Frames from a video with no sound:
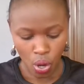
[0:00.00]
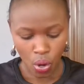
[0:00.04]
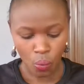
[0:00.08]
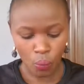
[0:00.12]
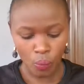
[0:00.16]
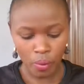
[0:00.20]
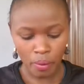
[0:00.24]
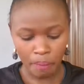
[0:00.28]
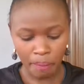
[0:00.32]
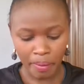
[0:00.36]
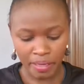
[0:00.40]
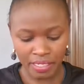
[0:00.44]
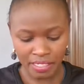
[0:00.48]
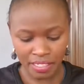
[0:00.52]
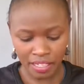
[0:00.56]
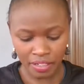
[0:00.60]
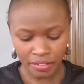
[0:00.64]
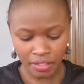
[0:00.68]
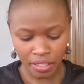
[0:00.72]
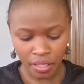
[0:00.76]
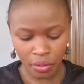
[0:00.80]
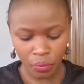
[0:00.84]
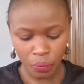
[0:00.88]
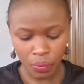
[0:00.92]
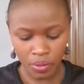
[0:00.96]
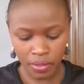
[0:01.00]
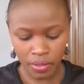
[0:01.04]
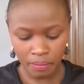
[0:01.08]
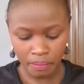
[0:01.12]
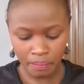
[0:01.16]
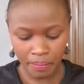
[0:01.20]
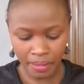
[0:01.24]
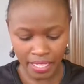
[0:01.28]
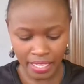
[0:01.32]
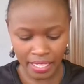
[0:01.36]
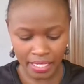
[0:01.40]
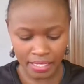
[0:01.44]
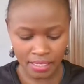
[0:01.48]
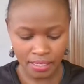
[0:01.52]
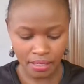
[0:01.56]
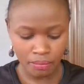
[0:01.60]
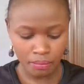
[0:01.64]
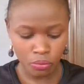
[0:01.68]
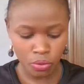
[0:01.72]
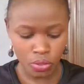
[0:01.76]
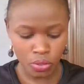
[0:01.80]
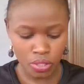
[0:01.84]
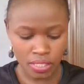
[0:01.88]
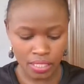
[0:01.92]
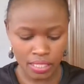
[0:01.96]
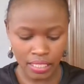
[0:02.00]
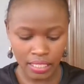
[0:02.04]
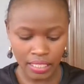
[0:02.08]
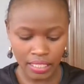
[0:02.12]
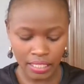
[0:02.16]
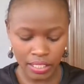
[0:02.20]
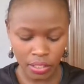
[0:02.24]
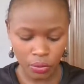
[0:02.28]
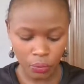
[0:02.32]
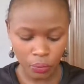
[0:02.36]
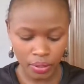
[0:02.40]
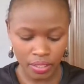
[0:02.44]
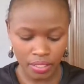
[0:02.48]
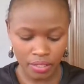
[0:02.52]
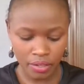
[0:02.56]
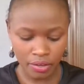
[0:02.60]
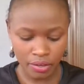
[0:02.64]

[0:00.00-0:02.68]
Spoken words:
We're partnering with the biggest and most liquid